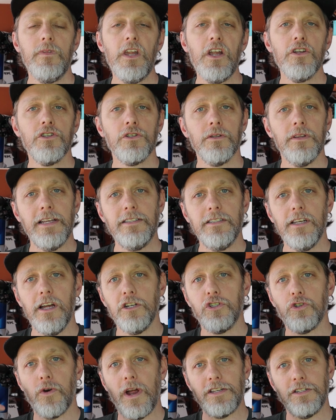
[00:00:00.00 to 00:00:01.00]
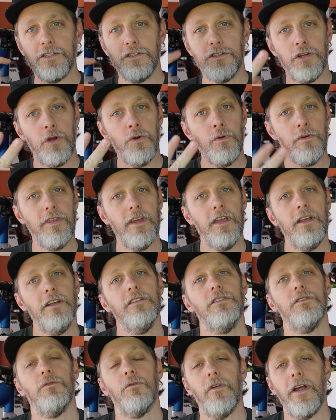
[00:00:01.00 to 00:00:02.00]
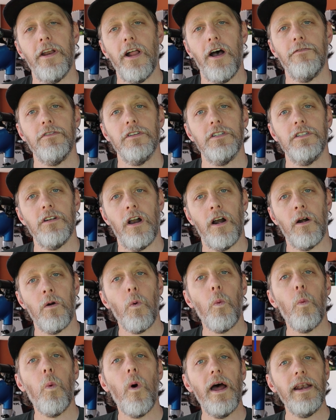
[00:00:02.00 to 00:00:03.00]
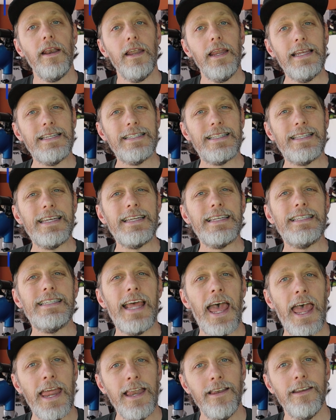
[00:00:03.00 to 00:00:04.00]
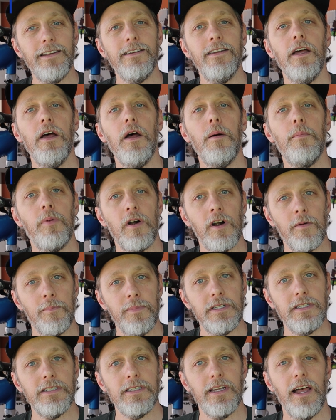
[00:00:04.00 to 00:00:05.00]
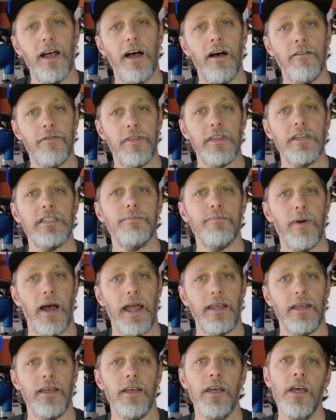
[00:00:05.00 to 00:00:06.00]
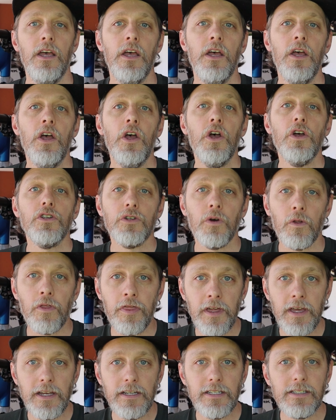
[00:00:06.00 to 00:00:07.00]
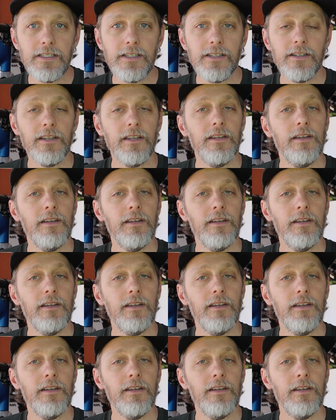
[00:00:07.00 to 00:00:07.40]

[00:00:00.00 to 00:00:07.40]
So let's address two things right off the start. One is the intended purpose of this bike. So this,